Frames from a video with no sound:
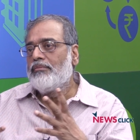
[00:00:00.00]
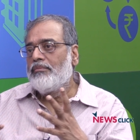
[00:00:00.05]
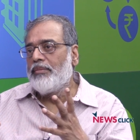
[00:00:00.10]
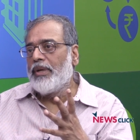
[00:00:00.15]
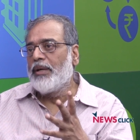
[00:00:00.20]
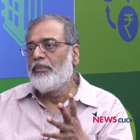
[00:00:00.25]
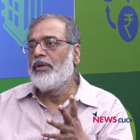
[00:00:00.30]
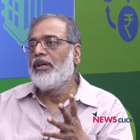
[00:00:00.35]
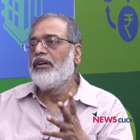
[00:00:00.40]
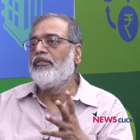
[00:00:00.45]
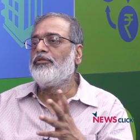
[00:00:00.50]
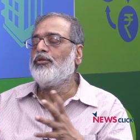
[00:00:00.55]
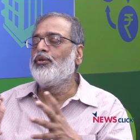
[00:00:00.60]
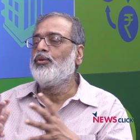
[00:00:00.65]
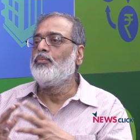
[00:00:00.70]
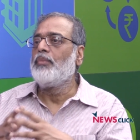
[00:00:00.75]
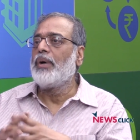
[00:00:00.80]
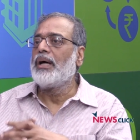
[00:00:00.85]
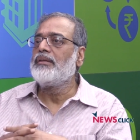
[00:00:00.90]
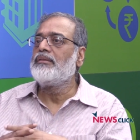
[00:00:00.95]
maybe a
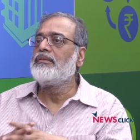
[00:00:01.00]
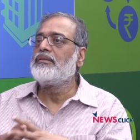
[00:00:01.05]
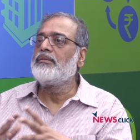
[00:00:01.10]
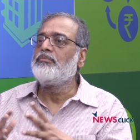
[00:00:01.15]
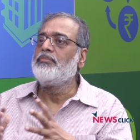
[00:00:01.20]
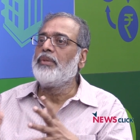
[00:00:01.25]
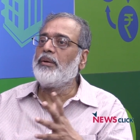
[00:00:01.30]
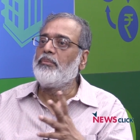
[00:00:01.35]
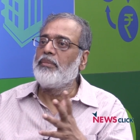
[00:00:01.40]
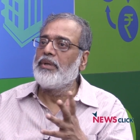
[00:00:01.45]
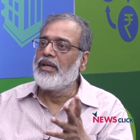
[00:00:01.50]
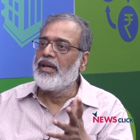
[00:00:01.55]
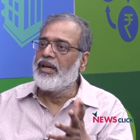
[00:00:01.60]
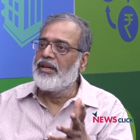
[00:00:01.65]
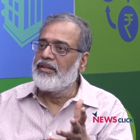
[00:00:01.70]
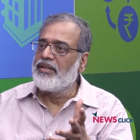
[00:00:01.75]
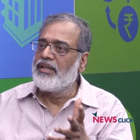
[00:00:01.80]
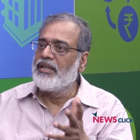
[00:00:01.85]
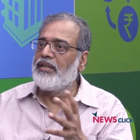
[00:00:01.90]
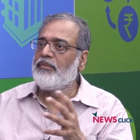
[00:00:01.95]
few months, maybe a
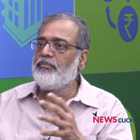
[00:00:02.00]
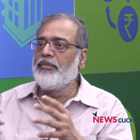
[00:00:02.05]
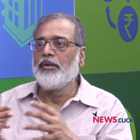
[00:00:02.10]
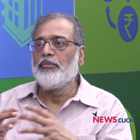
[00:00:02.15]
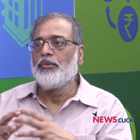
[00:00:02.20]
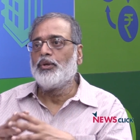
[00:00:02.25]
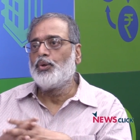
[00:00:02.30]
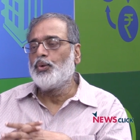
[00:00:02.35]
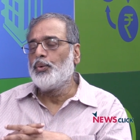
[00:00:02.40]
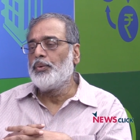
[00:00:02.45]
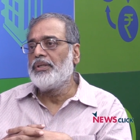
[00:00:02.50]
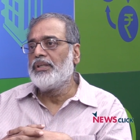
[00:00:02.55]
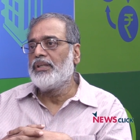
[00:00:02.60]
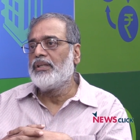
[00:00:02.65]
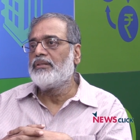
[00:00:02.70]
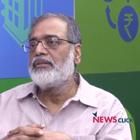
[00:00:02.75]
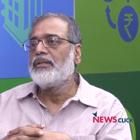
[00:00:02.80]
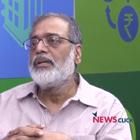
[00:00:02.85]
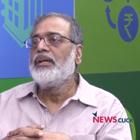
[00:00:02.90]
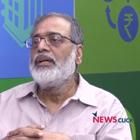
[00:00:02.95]
year, maybe two
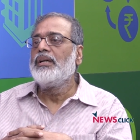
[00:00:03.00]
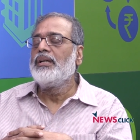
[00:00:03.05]
years,